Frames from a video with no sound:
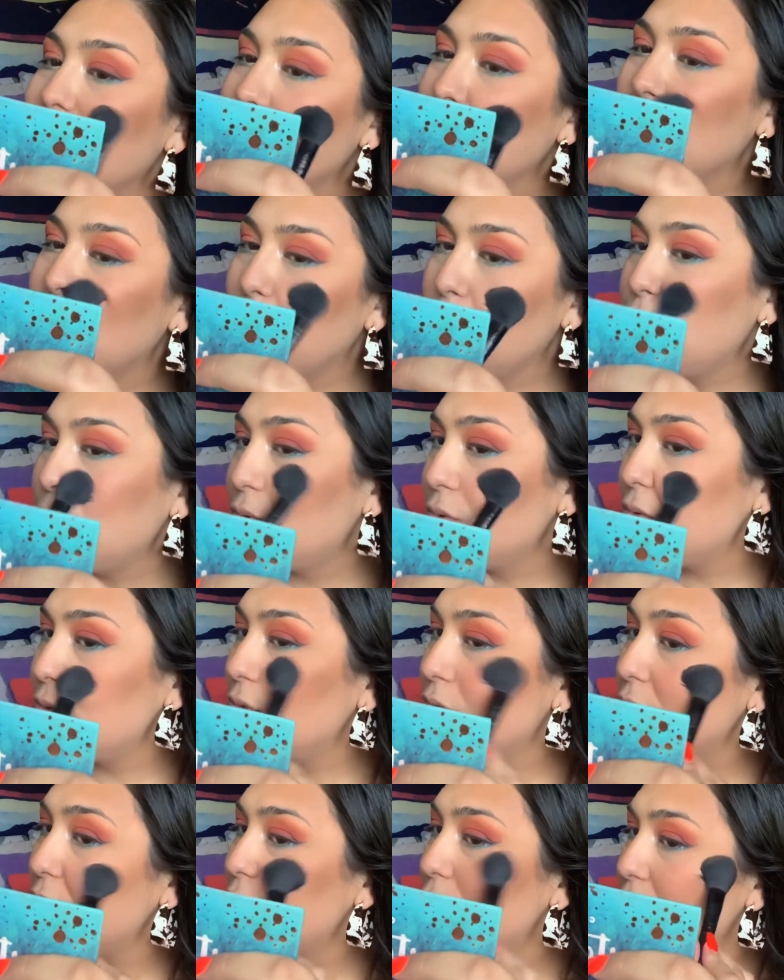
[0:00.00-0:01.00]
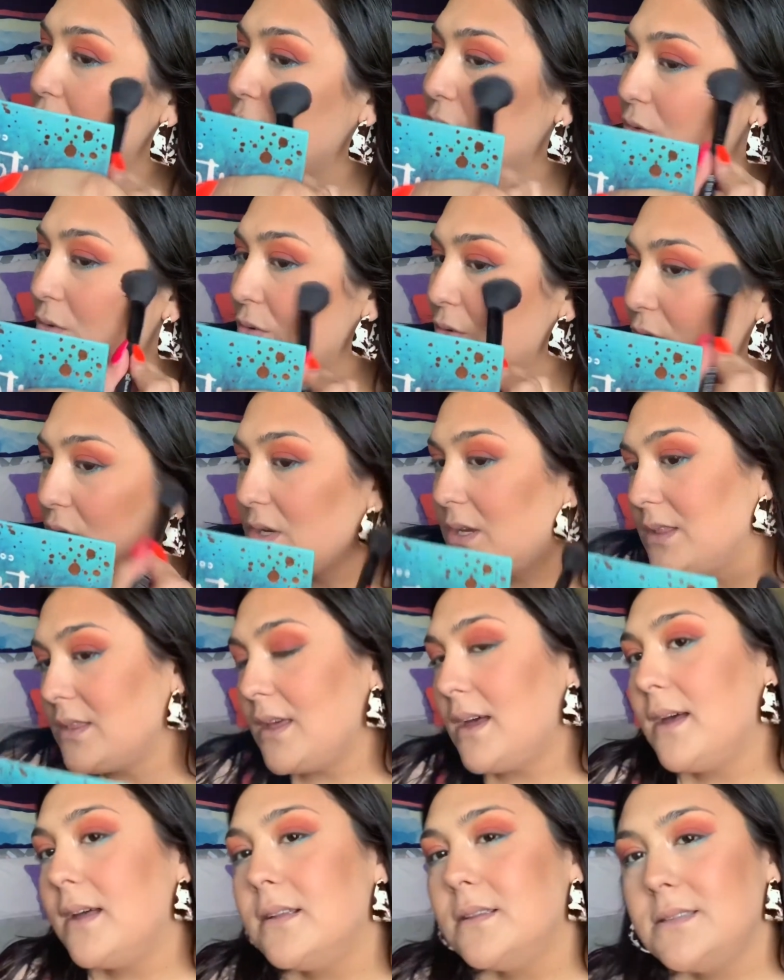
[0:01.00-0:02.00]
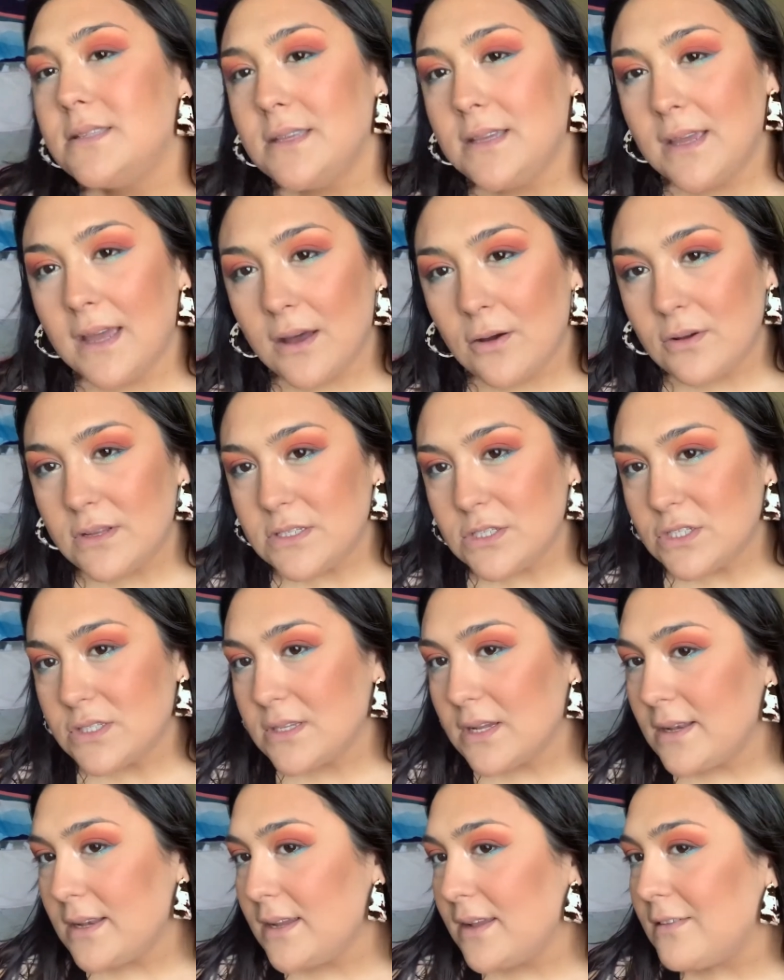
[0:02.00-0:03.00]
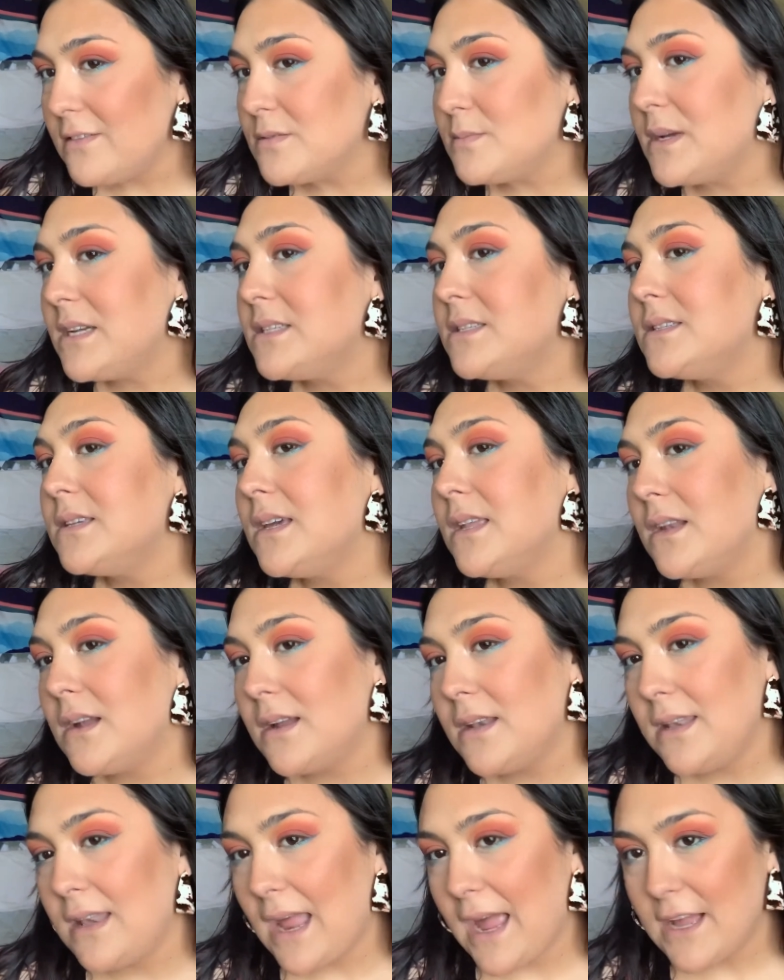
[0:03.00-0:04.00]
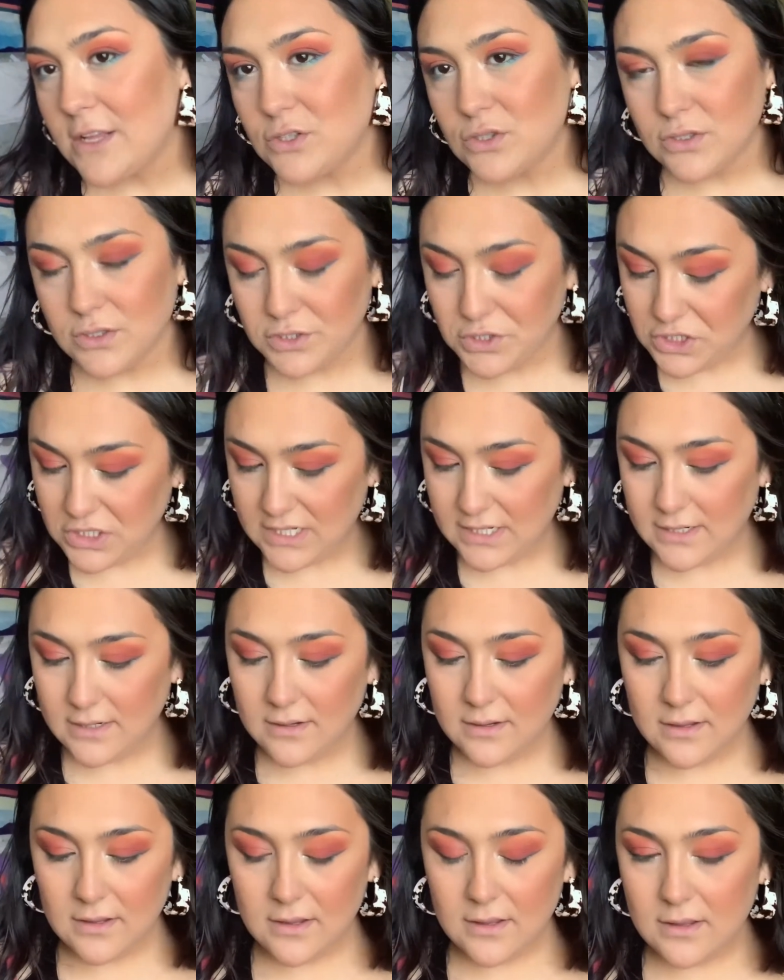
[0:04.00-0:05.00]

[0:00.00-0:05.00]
Ooh, look at that. See how it just kind of gives my skin a natural sheen?